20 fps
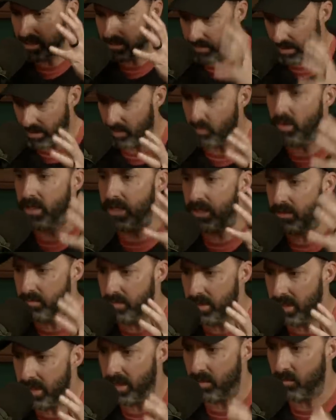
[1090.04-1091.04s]
of like what he would
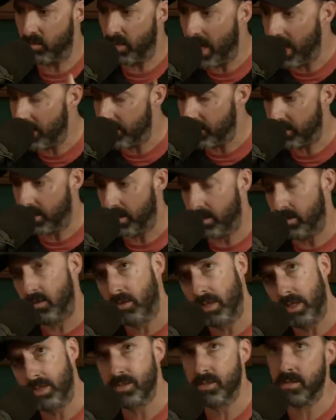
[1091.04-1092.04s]
be like rather than,
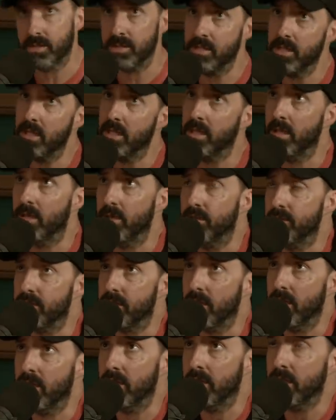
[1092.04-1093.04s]
okay, so the CEO has
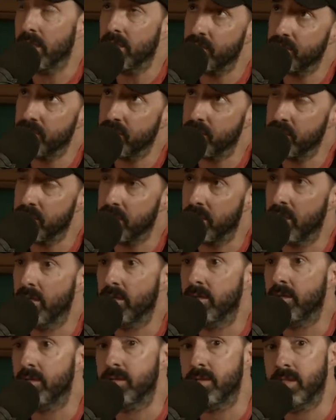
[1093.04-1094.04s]
got leadership
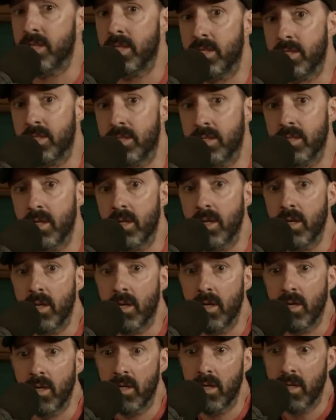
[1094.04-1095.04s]
skills. He's,
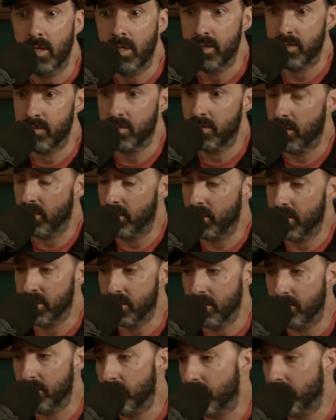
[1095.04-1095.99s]
he's, you know, he's a,